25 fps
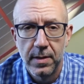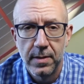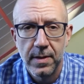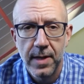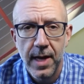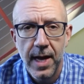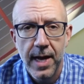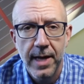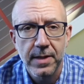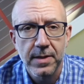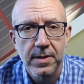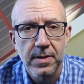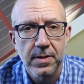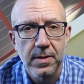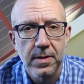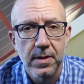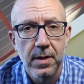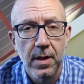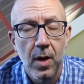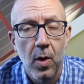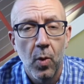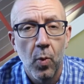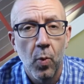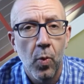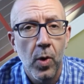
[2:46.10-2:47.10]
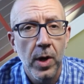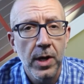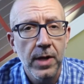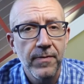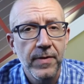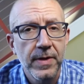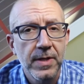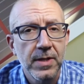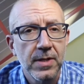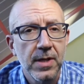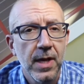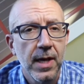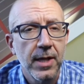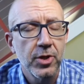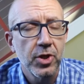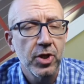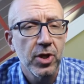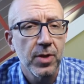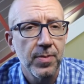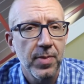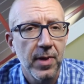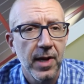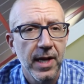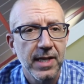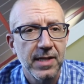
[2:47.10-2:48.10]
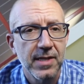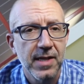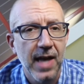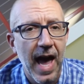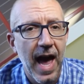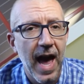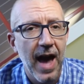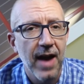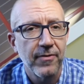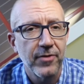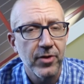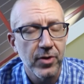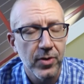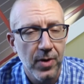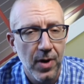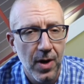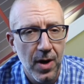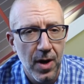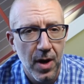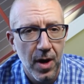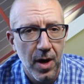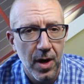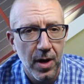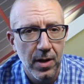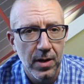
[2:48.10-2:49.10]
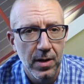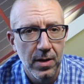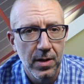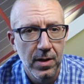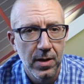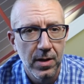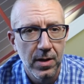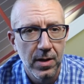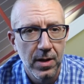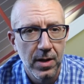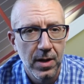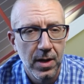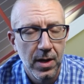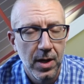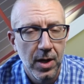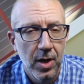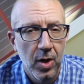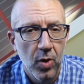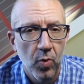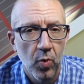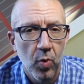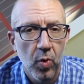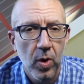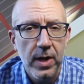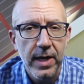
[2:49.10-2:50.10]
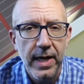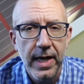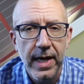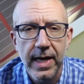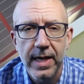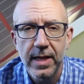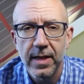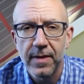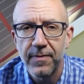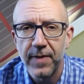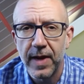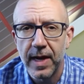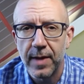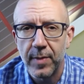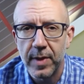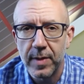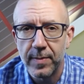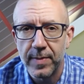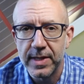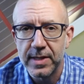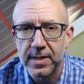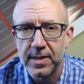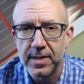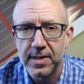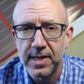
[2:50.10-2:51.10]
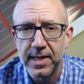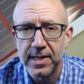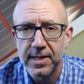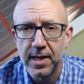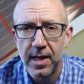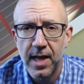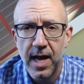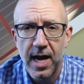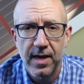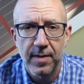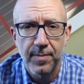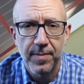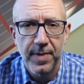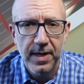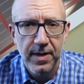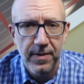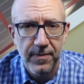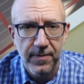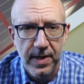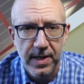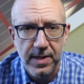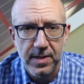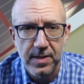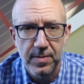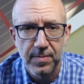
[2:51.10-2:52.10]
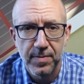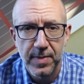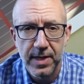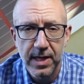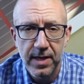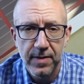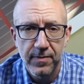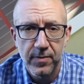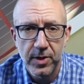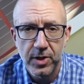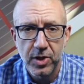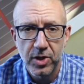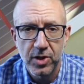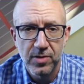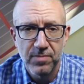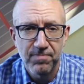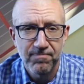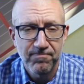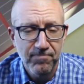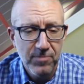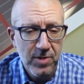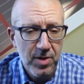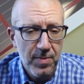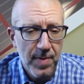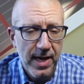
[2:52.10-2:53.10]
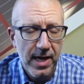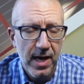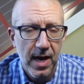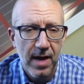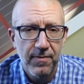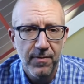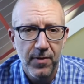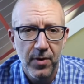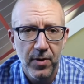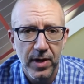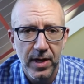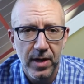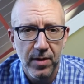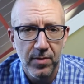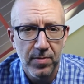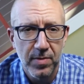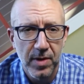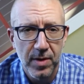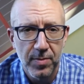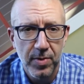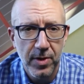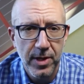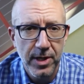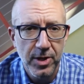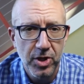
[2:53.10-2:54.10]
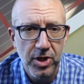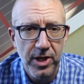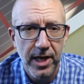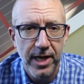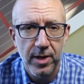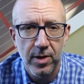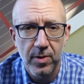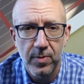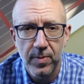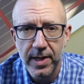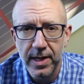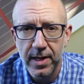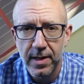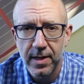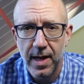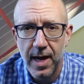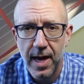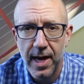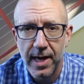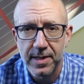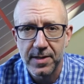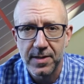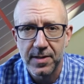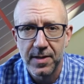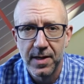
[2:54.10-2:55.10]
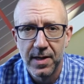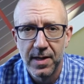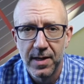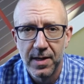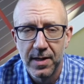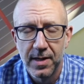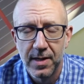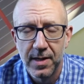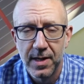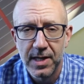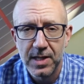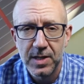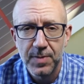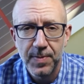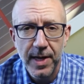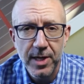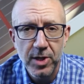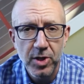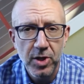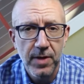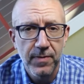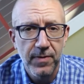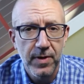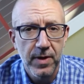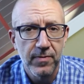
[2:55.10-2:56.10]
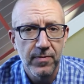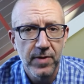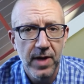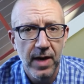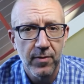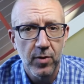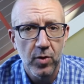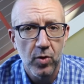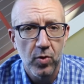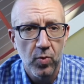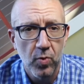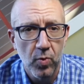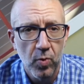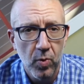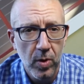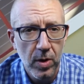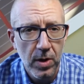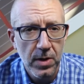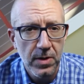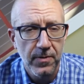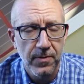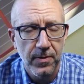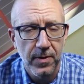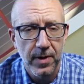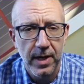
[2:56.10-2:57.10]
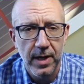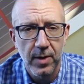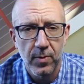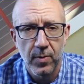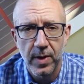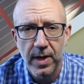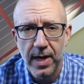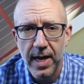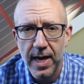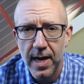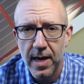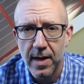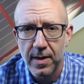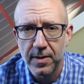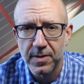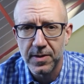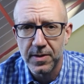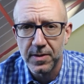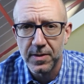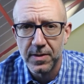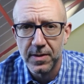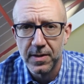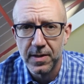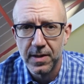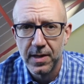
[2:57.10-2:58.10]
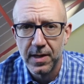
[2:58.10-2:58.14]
Next, what if it's not your place after all? Working in the family business has a lot of benefits, many of which you, you may not fully appreciate or realize, especially if you've never worked for anyone else.